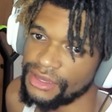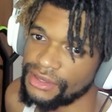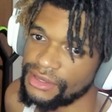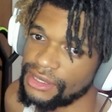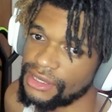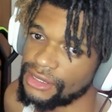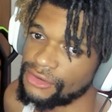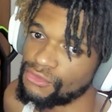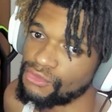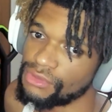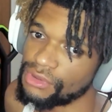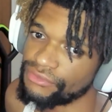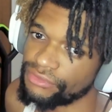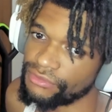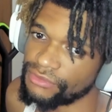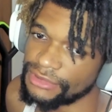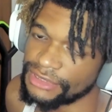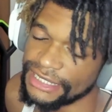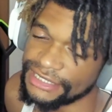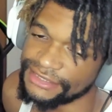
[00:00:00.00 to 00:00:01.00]
and whoever
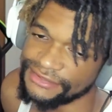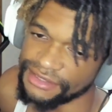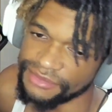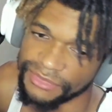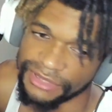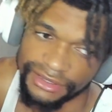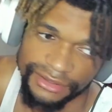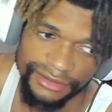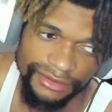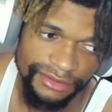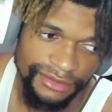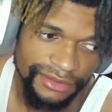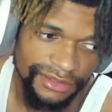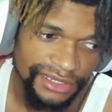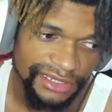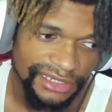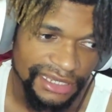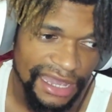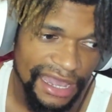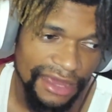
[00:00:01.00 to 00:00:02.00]
relates to me,
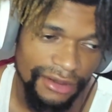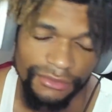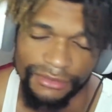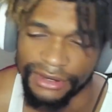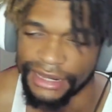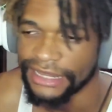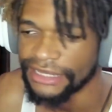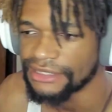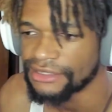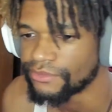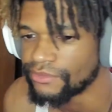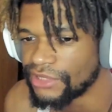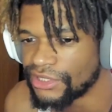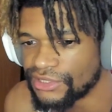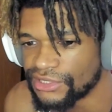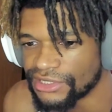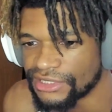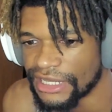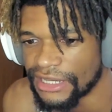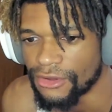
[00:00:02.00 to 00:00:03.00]
because I don't like them
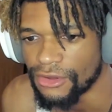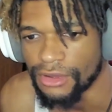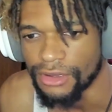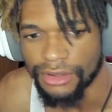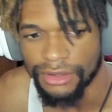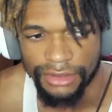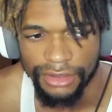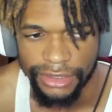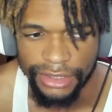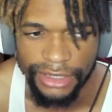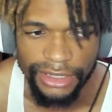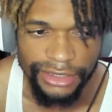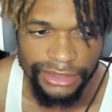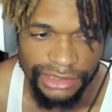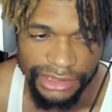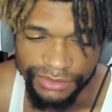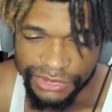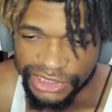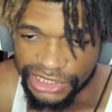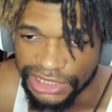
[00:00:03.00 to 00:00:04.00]
bitches at all.
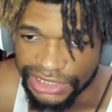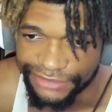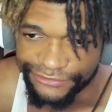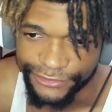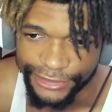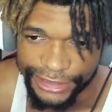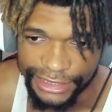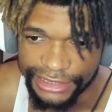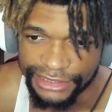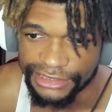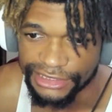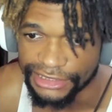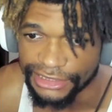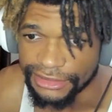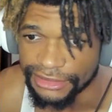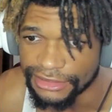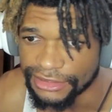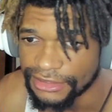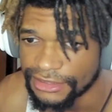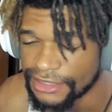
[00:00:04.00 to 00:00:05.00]
Them shits fucking
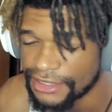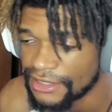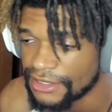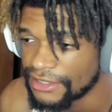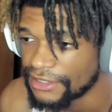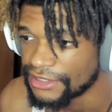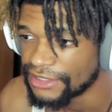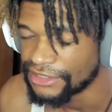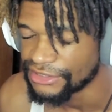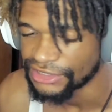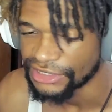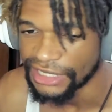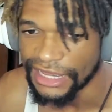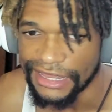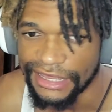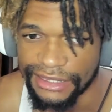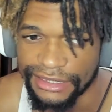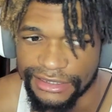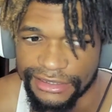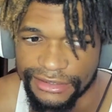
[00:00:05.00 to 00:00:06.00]
suck. It's
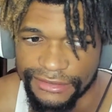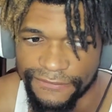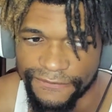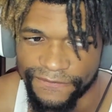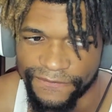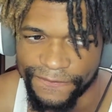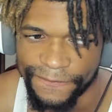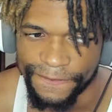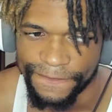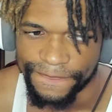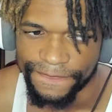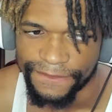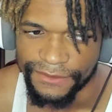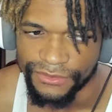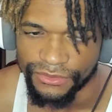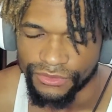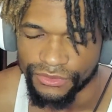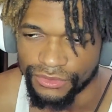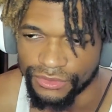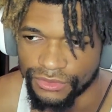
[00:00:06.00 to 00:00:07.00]
like
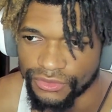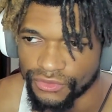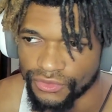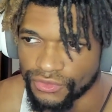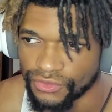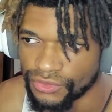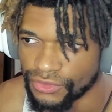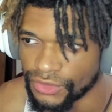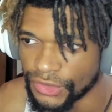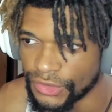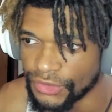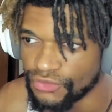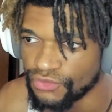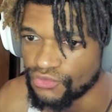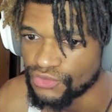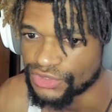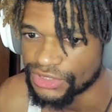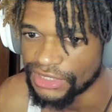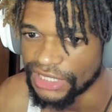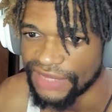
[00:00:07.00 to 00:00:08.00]
you
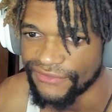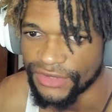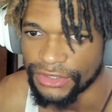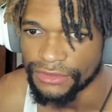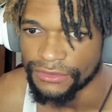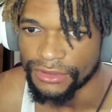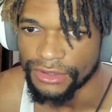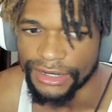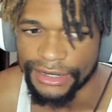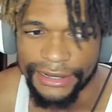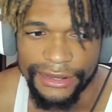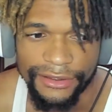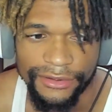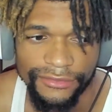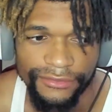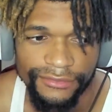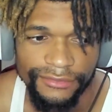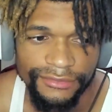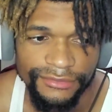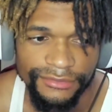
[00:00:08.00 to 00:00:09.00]
slaving your heart out,
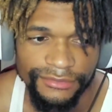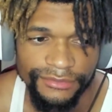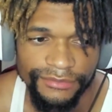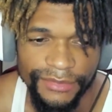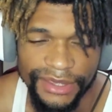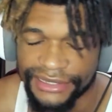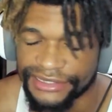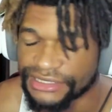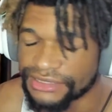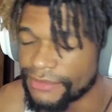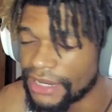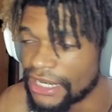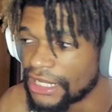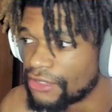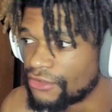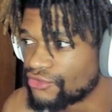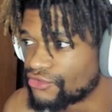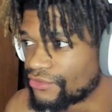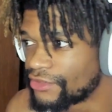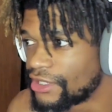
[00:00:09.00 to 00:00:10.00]
making somebody
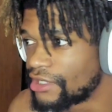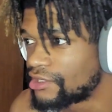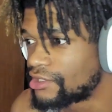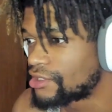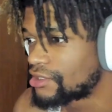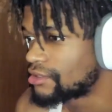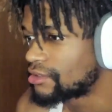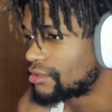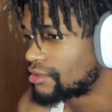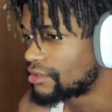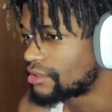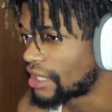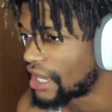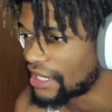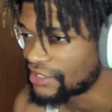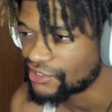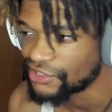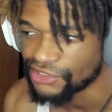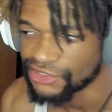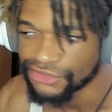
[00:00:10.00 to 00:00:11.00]
else rich.
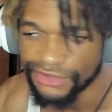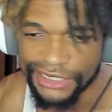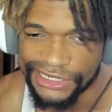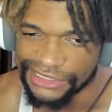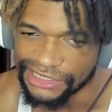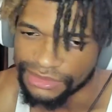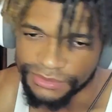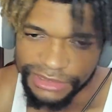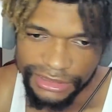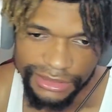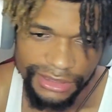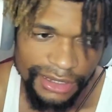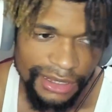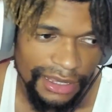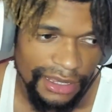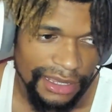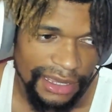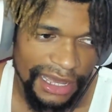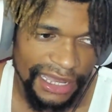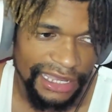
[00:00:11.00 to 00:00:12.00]
That shit's crazy to me.
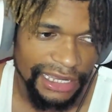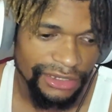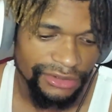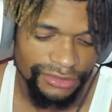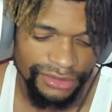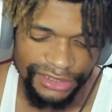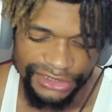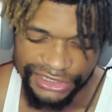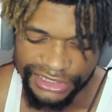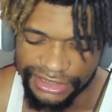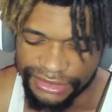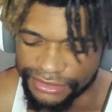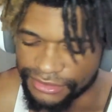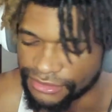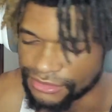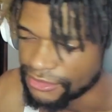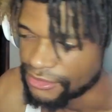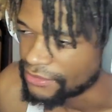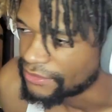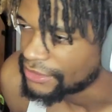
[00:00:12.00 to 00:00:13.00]
I can't do that shit.
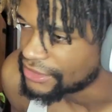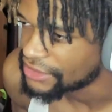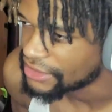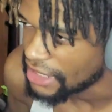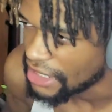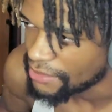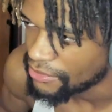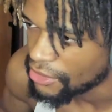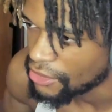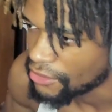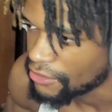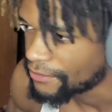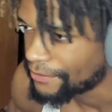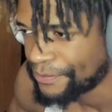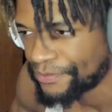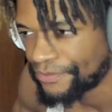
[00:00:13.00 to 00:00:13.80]
But it's like, bro,